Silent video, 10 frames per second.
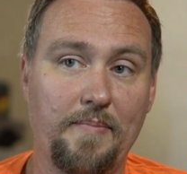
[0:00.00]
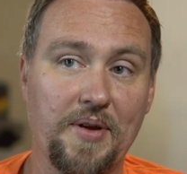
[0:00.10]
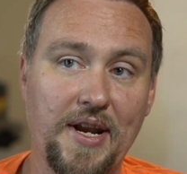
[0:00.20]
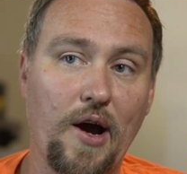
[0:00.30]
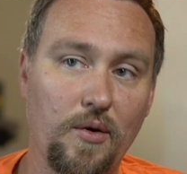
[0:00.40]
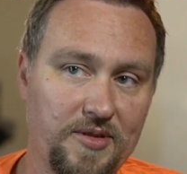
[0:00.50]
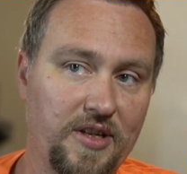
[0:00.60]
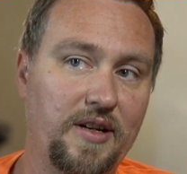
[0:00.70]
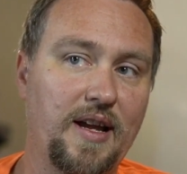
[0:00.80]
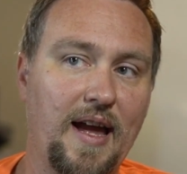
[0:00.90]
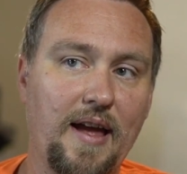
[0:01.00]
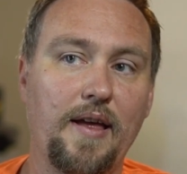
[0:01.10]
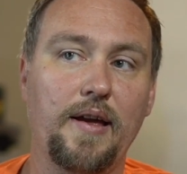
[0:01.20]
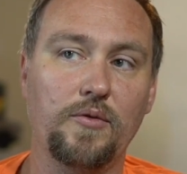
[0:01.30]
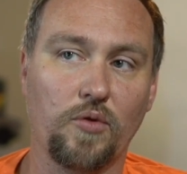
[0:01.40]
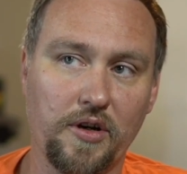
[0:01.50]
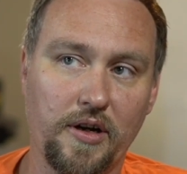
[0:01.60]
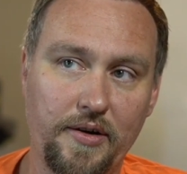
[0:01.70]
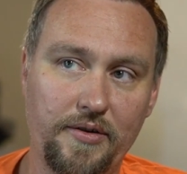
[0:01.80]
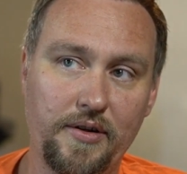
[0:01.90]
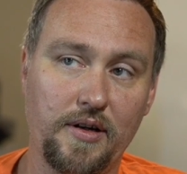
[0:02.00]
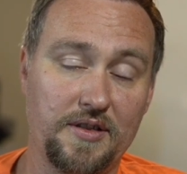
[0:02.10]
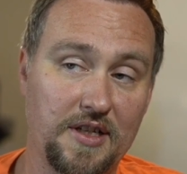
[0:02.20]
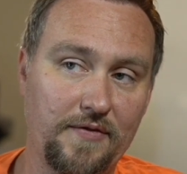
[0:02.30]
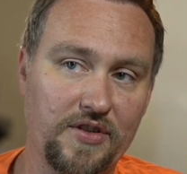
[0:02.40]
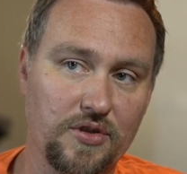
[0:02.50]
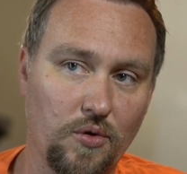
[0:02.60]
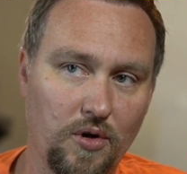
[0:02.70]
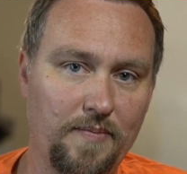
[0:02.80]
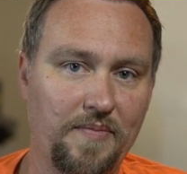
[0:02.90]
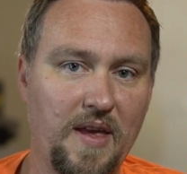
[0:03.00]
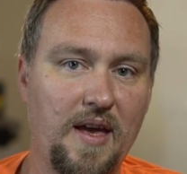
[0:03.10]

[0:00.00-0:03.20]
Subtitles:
but now I'm sitting at a 100 safety score,